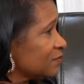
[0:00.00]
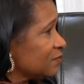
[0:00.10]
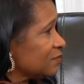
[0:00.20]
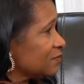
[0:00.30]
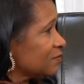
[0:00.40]

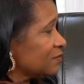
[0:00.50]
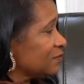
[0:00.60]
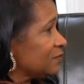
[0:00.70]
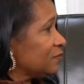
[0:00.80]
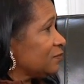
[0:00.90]

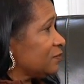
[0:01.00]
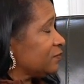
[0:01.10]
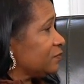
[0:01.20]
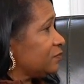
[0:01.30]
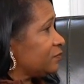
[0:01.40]

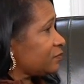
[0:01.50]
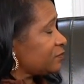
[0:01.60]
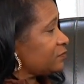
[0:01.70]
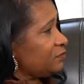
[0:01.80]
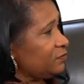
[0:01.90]

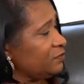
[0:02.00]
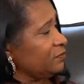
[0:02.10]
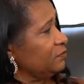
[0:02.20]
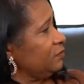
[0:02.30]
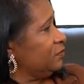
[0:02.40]

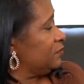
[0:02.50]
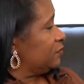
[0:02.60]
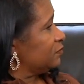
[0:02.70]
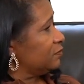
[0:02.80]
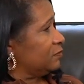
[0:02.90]

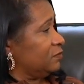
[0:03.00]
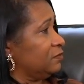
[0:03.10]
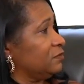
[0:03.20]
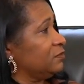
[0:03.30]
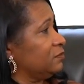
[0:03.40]

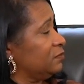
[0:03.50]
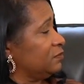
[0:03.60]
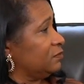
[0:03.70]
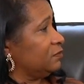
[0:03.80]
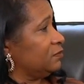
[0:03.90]

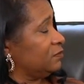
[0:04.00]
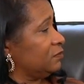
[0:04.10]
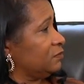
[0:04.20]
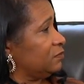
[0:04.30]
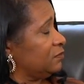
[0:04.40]

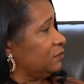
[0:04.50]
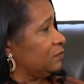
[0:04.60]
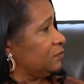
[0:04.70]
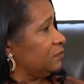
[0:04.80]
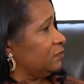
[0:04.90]

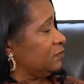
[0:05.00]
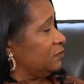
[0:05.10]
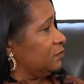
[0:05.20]
The person shown says nothing.